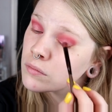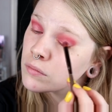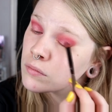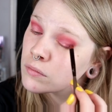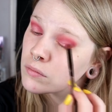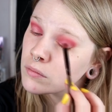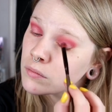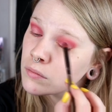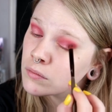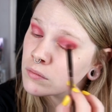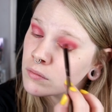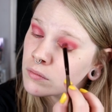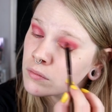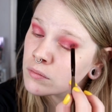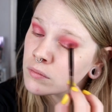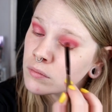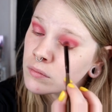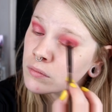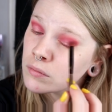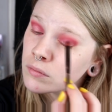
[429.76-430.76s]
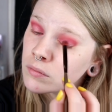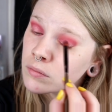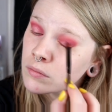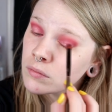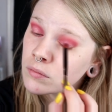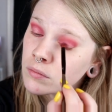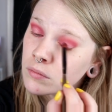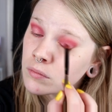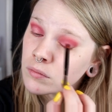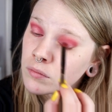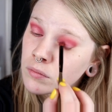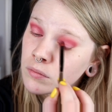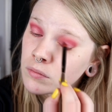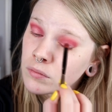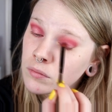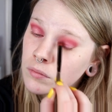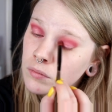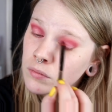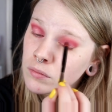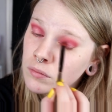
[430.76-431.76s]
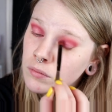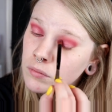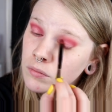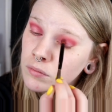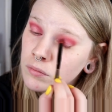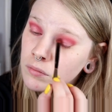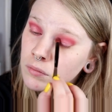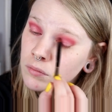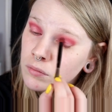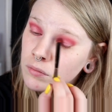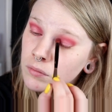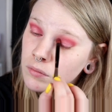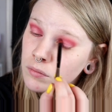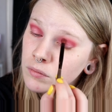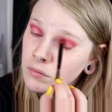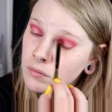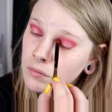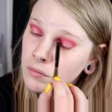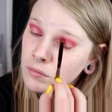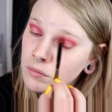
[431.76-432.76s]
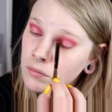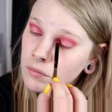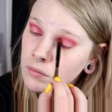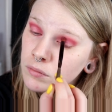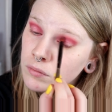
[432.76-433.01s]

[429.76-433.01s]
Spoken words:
Nobody speaks.